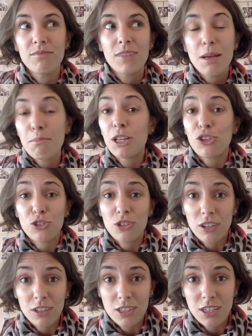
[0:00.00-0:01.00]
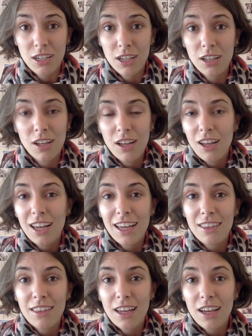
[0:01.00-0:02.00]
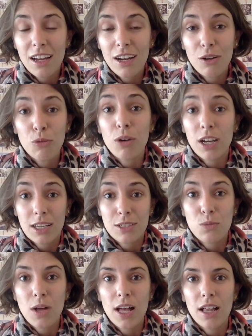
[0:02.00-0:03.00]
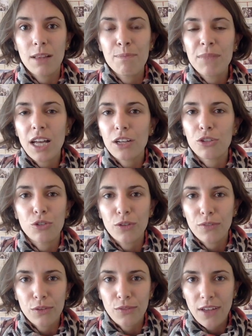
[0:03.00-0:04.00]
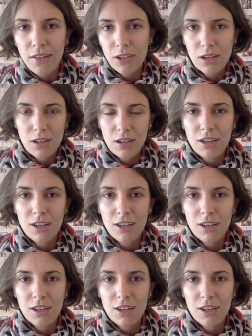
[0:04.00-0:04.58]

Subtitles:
methodology in their work as well. I don't know if you've ever heard